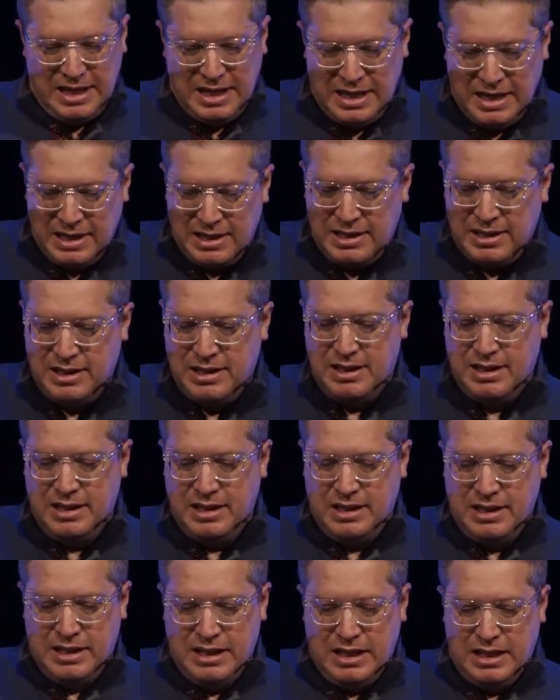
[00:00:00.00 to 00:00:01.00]
in
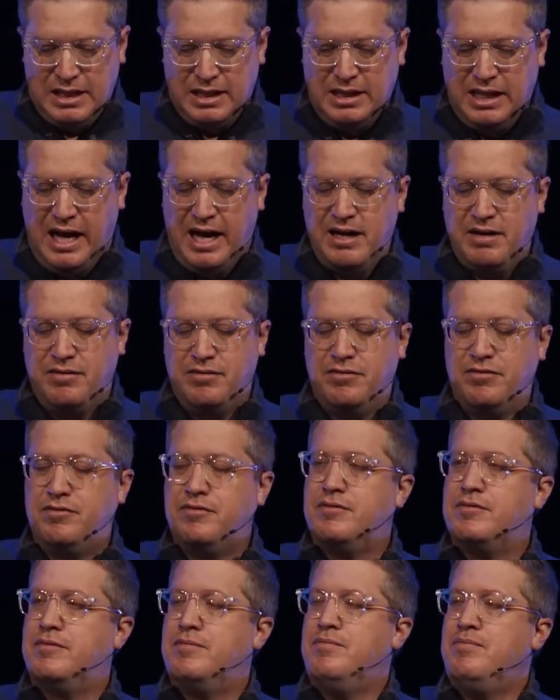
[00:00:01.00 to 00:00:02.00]
life.